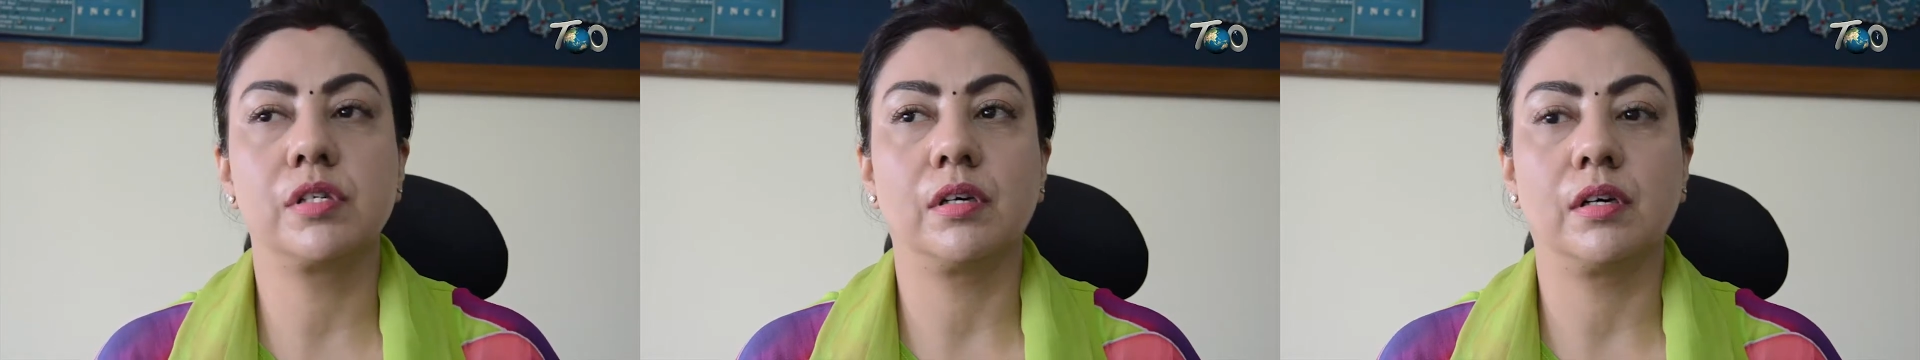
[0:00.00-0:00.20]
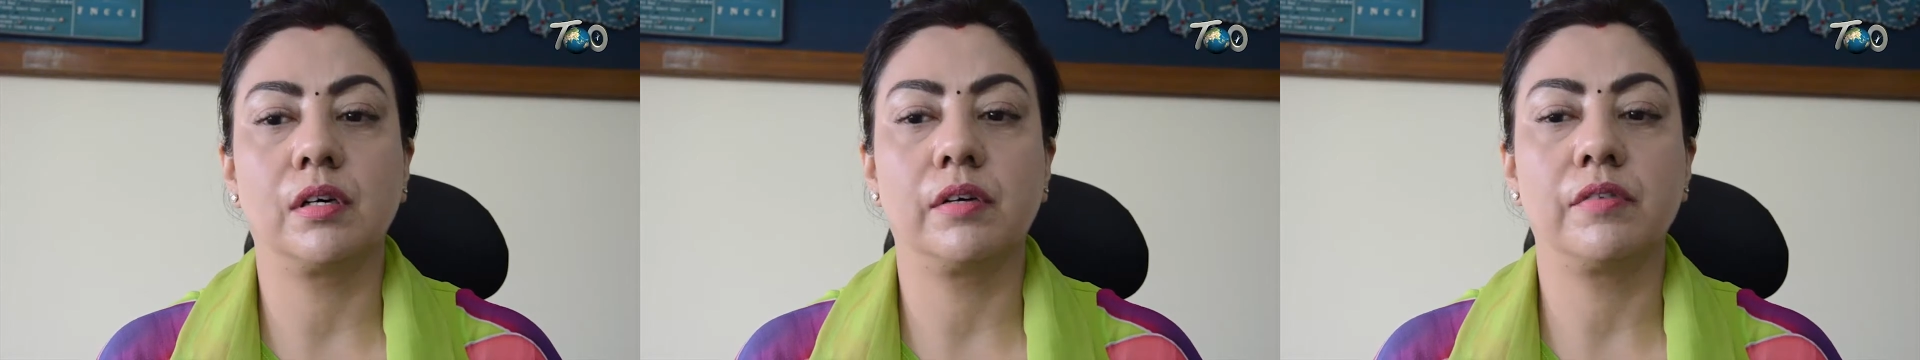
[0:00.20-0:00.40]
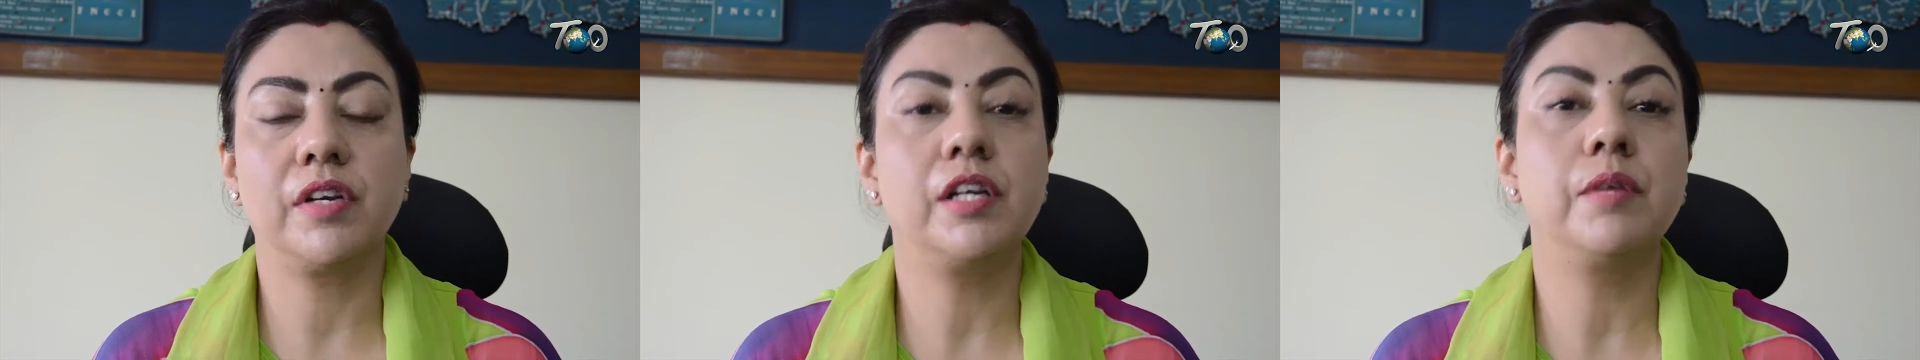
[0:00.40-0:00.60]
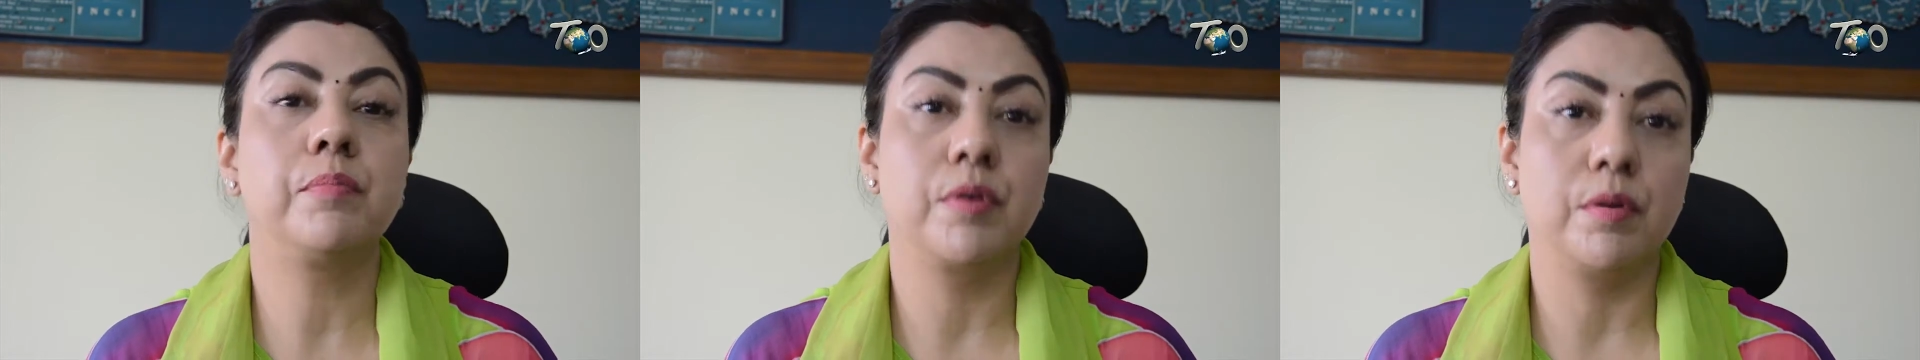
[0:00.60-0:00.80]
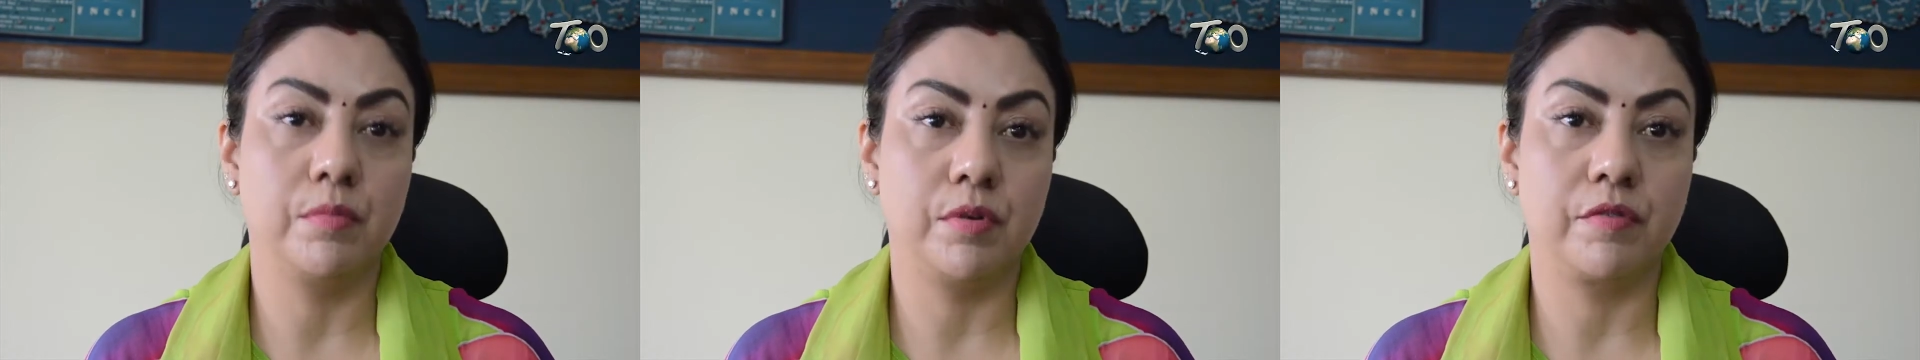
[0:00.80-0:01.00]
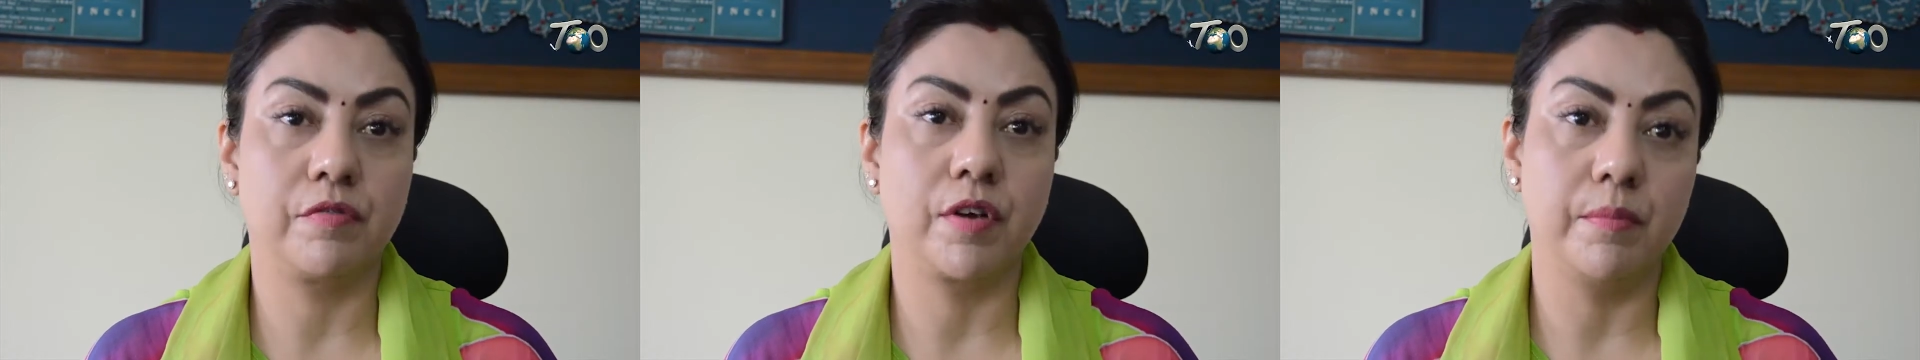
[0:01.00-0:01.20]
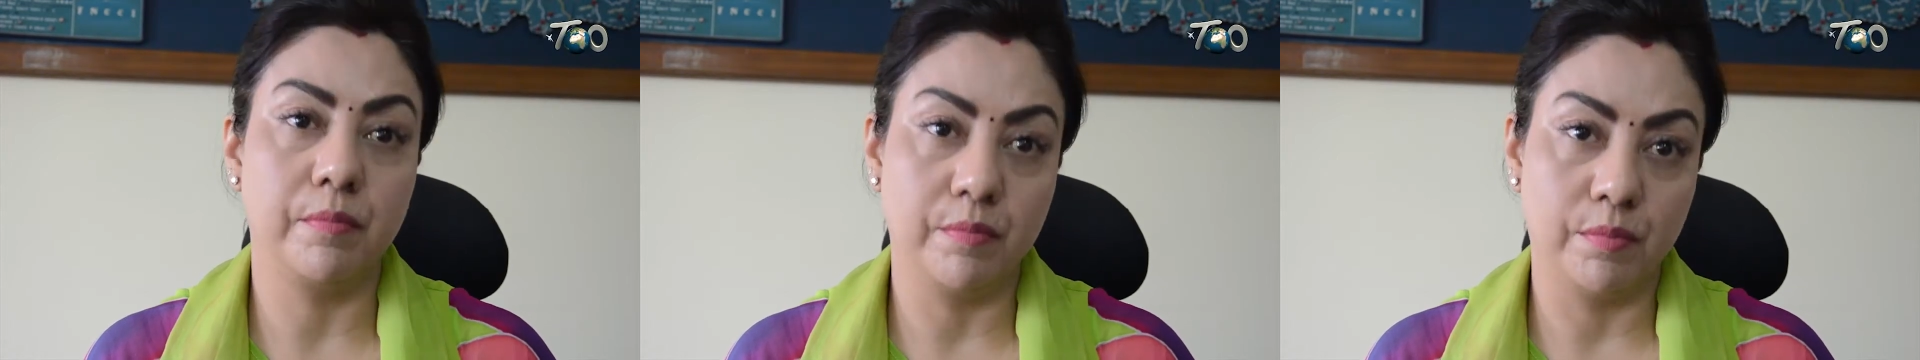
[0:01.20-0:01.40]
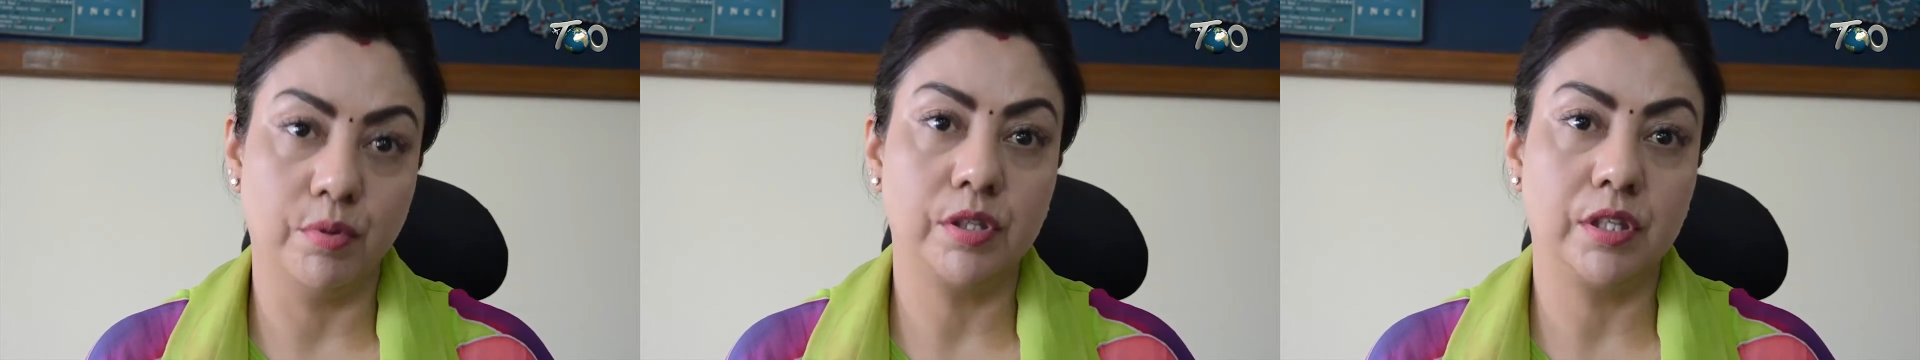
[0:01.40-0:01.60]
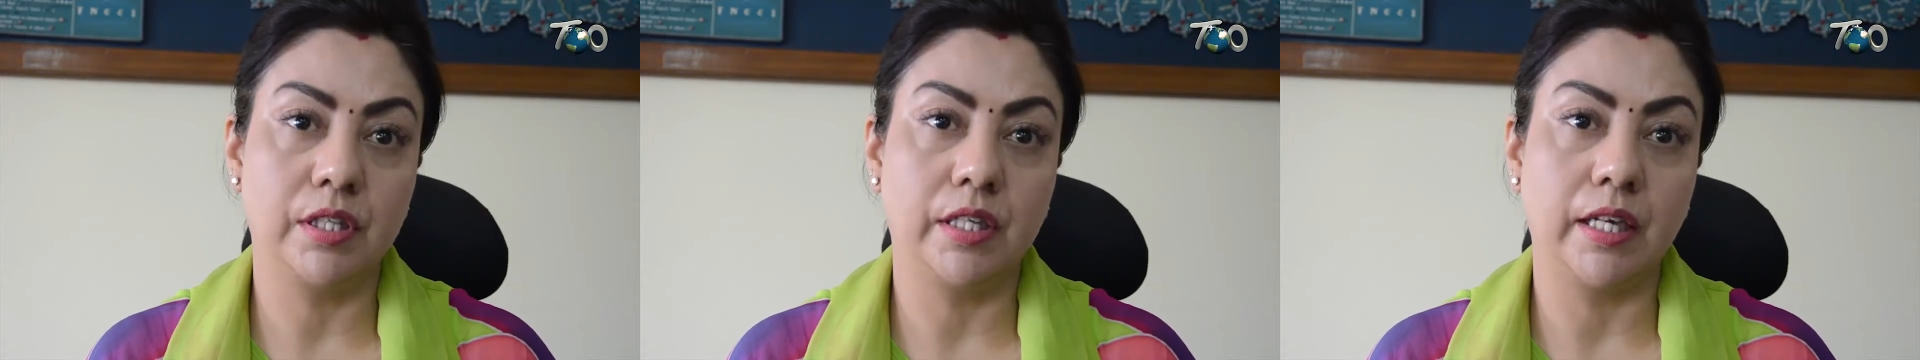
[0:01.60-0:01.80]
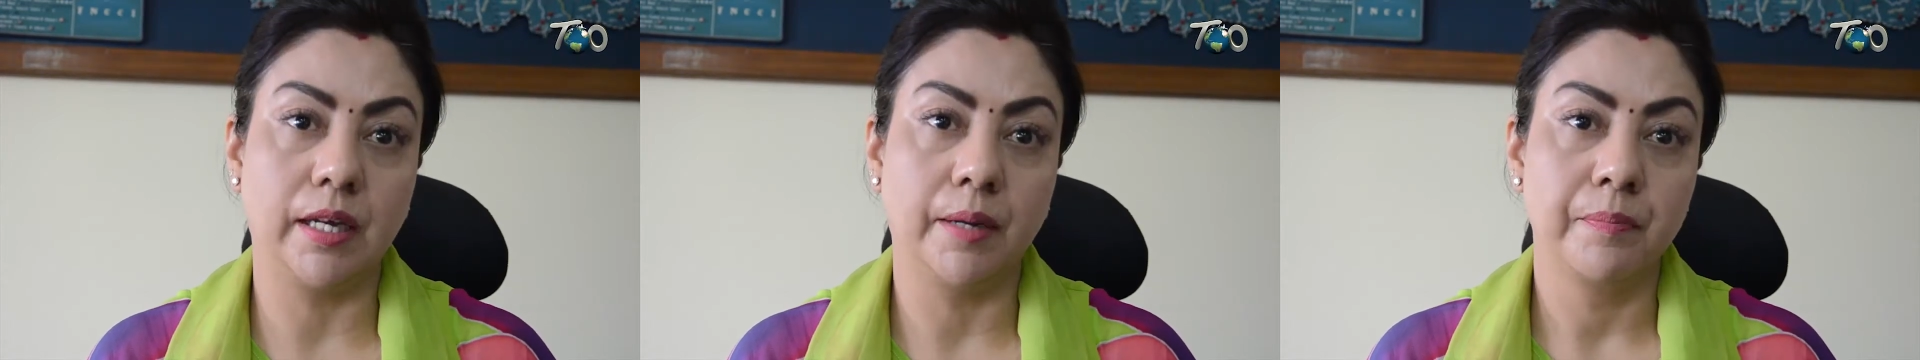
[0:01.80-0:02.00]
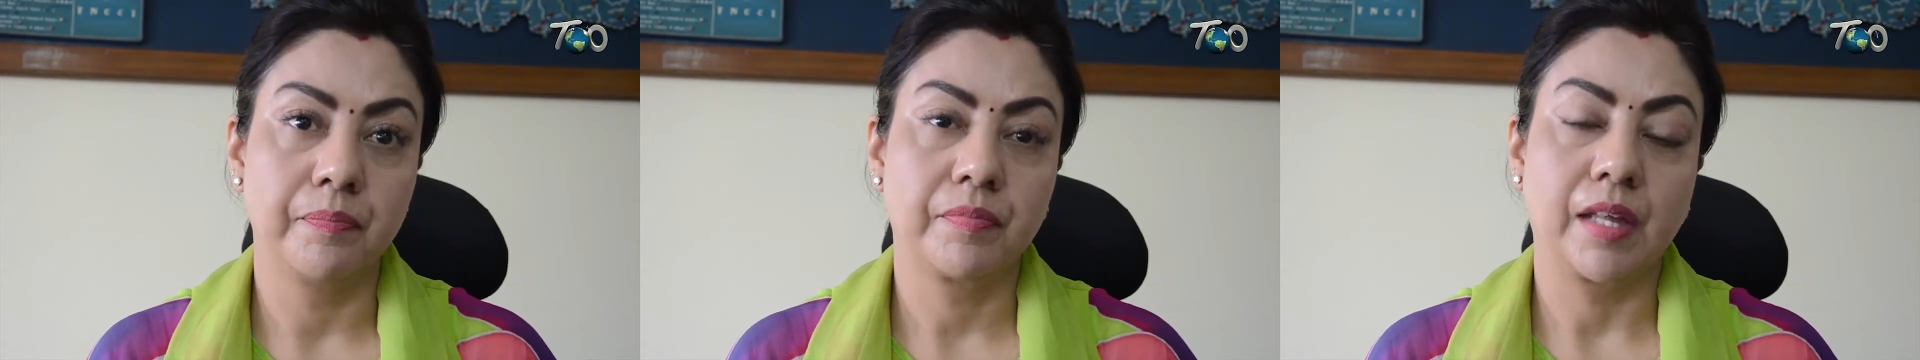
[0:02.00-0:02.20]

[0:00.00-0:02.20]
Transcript: really promote from both the